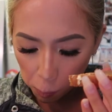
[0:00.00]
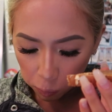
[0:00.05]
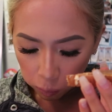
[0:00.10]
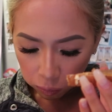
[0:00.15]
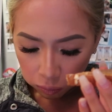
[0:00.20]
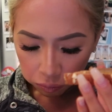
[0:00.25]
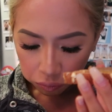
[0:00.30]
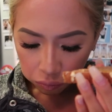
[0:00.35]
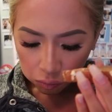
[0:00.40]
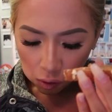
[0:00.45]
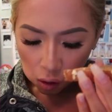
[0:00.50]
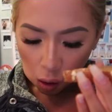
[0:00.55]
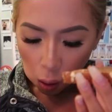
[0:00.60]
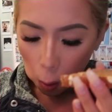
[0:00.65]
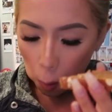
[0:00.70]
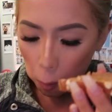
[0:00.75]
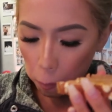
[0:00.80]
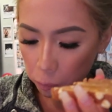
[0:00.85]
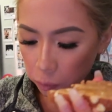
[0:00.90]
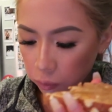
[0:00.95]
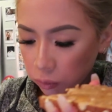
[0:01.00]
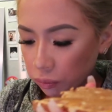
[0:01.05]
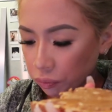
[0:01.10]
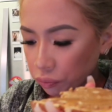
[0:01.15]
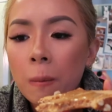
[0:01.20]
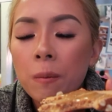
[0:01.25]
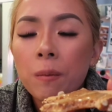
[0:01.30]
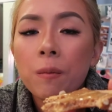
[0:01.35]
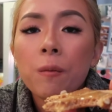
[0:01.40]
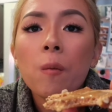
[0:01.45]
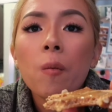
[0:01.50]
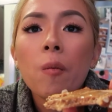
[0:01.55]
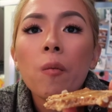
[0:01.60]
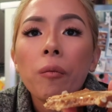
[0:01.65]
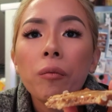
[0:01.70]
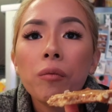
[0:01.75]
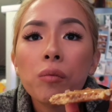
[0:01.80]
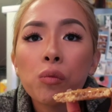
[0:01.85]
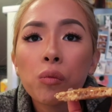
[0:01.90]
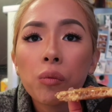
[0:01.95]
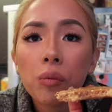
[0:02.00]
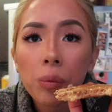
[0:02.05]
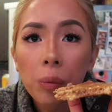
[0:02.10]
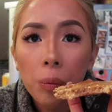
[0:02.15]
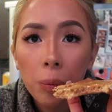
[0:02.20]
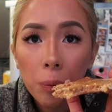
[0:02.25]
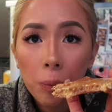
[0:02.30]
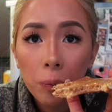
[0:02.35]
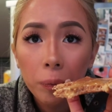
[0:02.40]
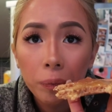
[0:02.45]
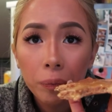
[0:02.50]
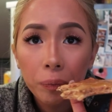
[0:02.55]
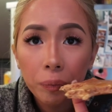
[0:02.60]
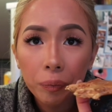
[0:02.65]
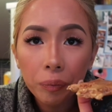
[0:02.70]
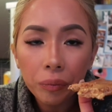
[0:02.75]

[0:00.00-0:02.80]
(silence)